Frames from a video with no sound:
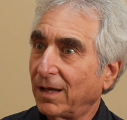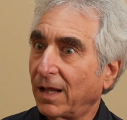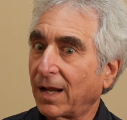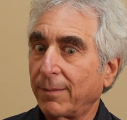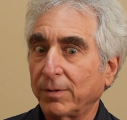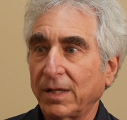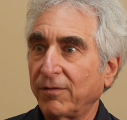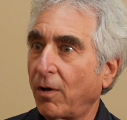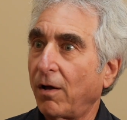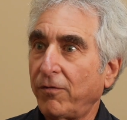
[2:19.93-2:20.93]
And I
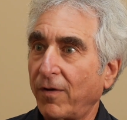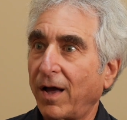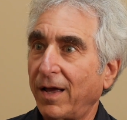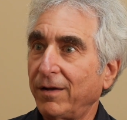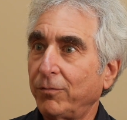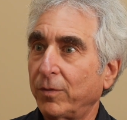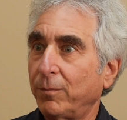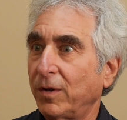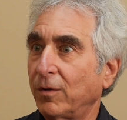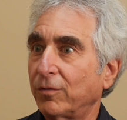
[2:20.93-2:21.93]
believe all five
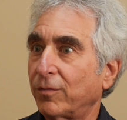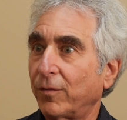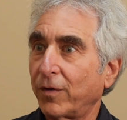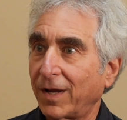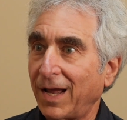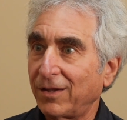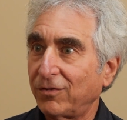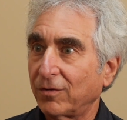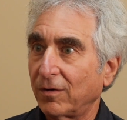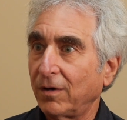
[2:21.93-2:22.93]
would be useful for
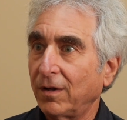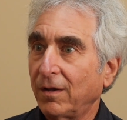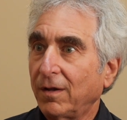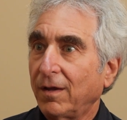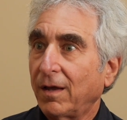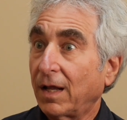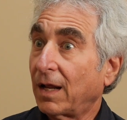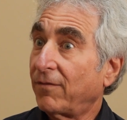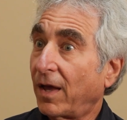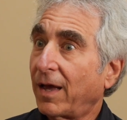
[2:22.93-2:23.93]
cancer.
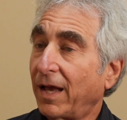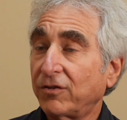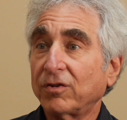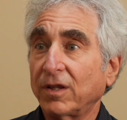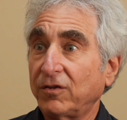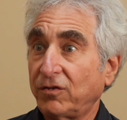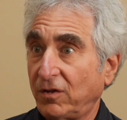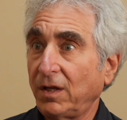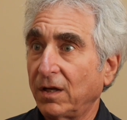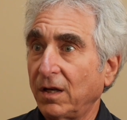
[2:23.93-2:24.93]
And I've actually
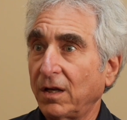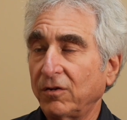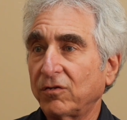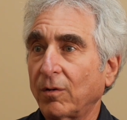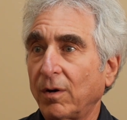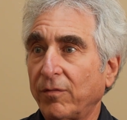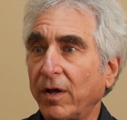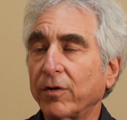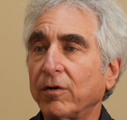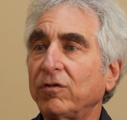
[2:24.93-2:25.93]
seen it, and so have
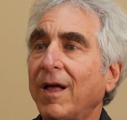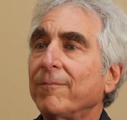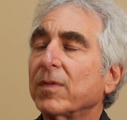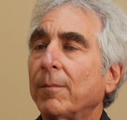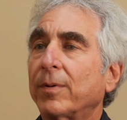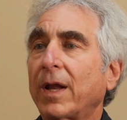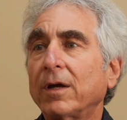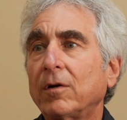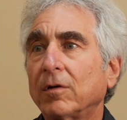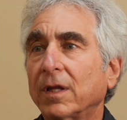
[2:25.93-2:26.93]
others, but I
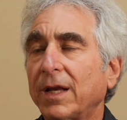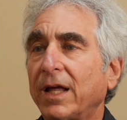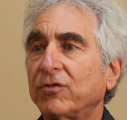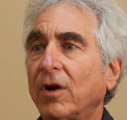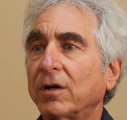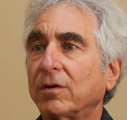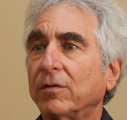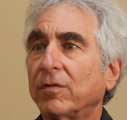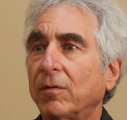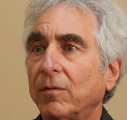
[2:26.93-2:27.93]
call it
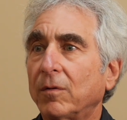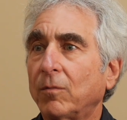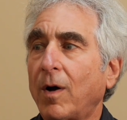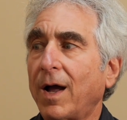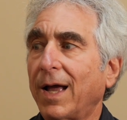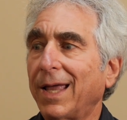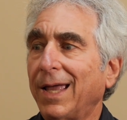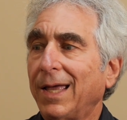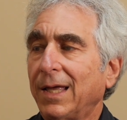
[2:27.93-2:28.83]
adjunctive. Why?